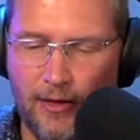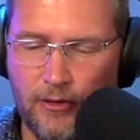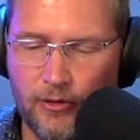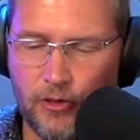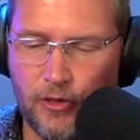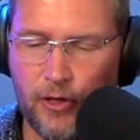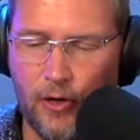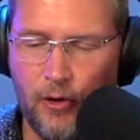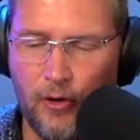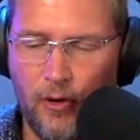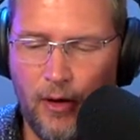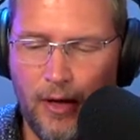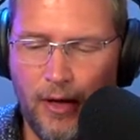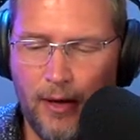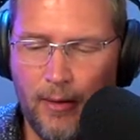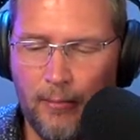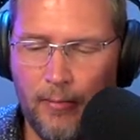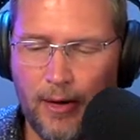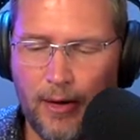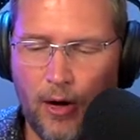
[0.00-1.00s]
And so,
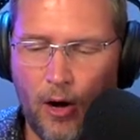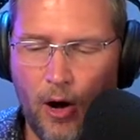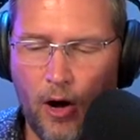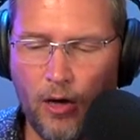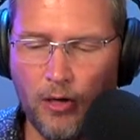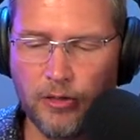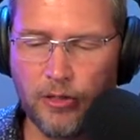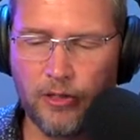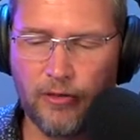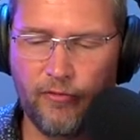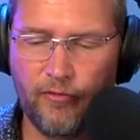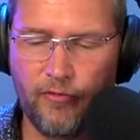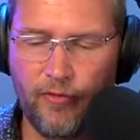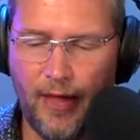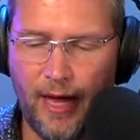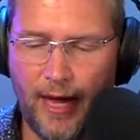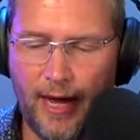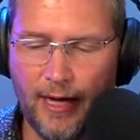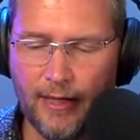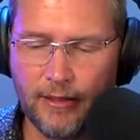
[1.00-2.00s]
because of
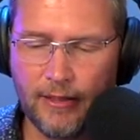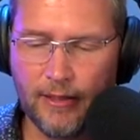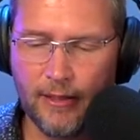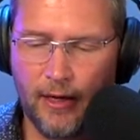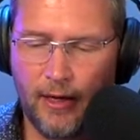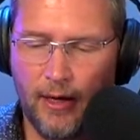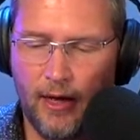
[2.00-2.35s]
that,